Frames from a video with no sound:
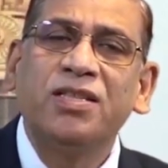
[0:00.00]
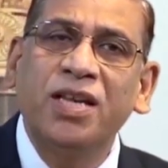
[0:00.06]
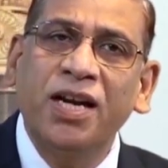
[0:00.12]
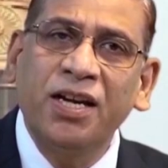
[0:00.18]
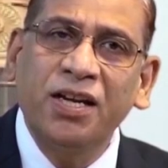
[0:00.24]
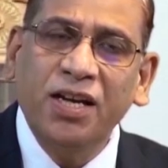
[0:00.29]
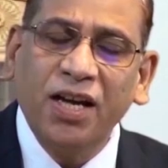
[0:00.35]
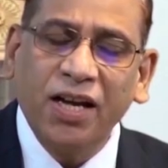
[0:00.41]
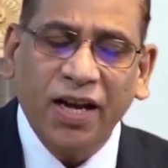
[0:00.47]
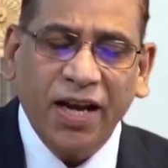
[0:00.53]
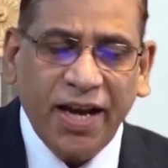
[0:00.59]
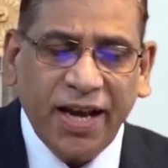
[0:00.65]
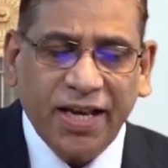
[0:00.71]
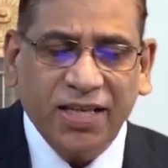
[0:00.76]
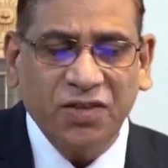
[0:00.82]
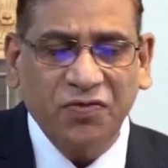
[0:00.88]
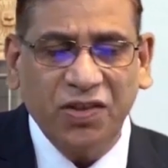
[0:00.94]
center
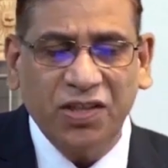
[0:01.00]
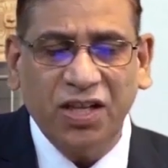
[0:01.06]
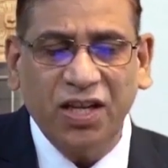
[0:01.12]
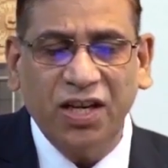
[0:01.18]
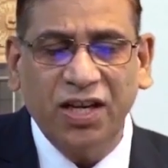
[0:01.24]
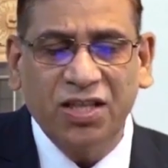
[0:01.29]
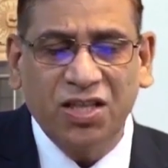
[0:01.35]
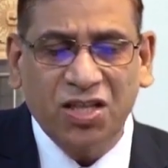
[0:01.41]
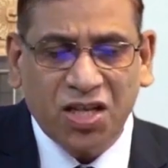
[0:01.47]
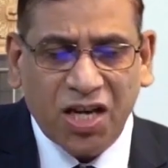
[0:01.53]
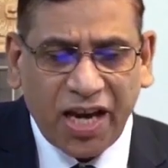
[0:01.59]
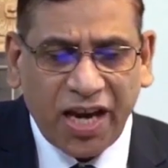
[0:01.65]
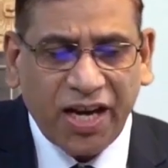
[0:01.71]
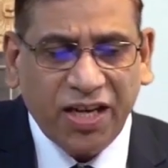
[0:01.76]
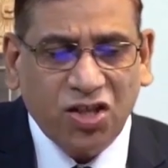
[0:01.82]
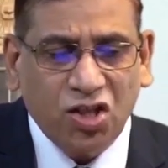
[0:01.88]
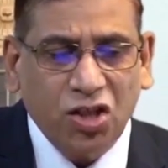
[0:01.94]
has with
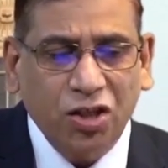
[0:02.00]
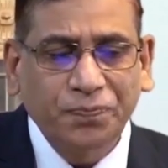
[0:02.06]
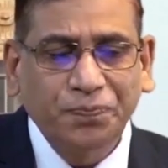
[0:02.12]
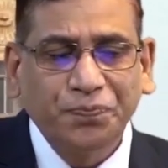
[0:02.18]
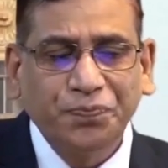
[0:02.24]
states.